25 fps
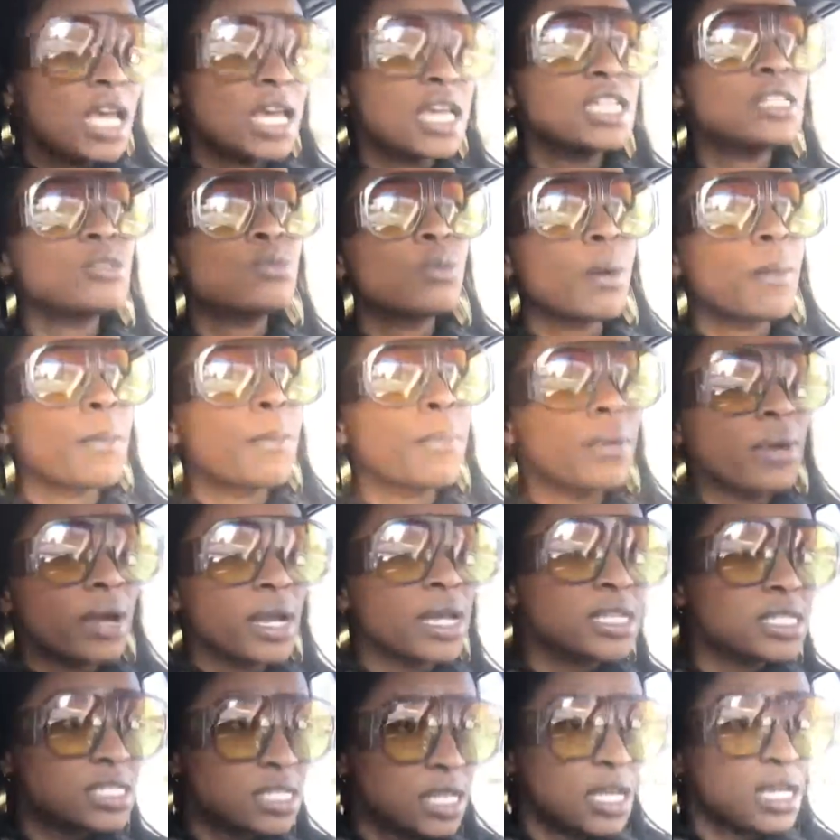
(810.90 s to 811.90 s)
is what
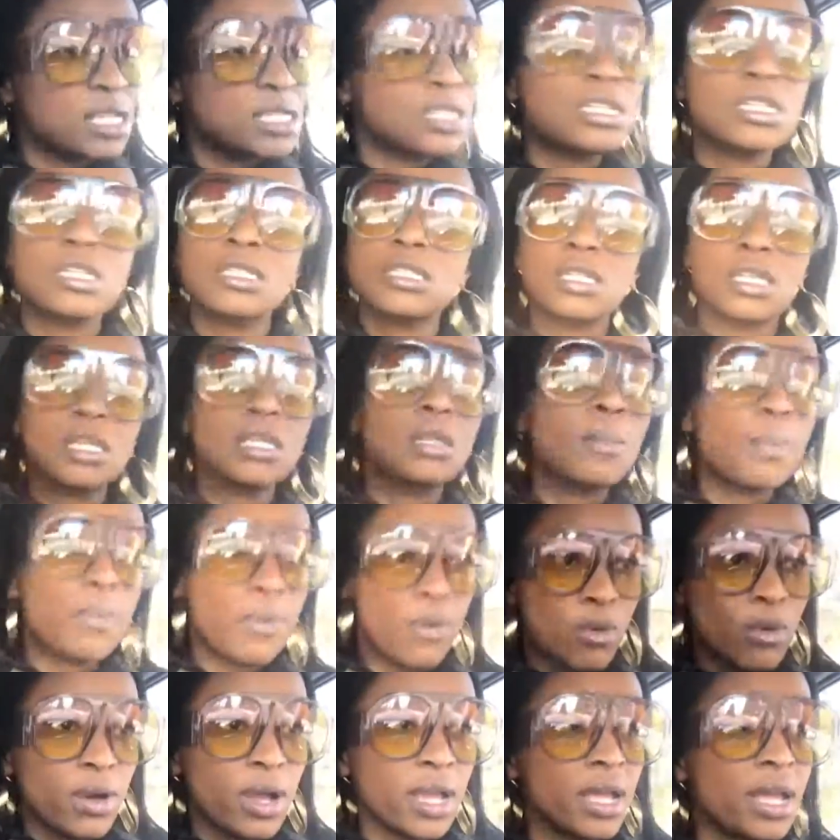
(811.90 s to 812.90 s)
brings us to the
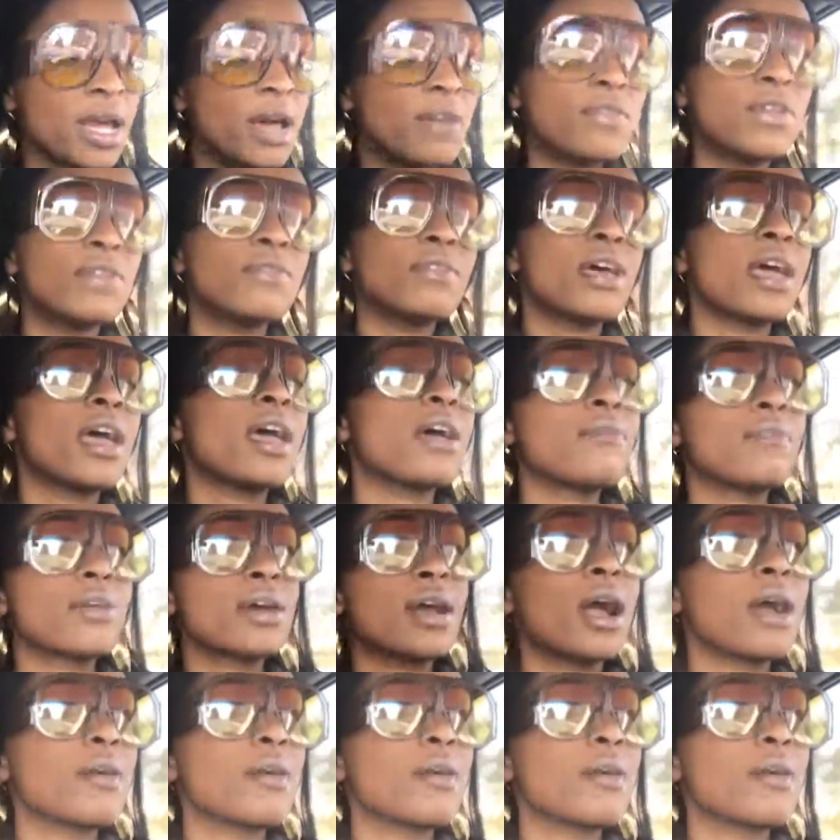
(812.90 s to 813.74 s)
point of even having